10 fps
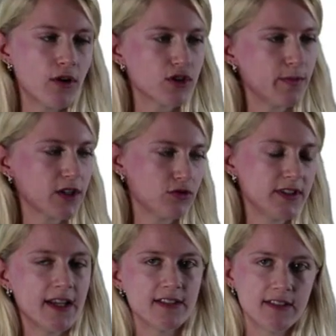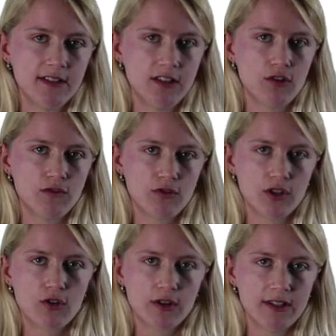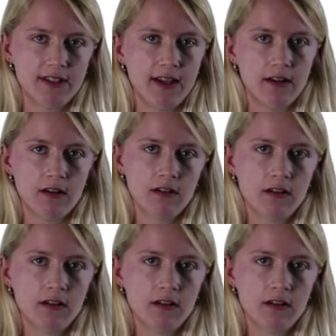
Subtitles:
spectral densities of the recorded data.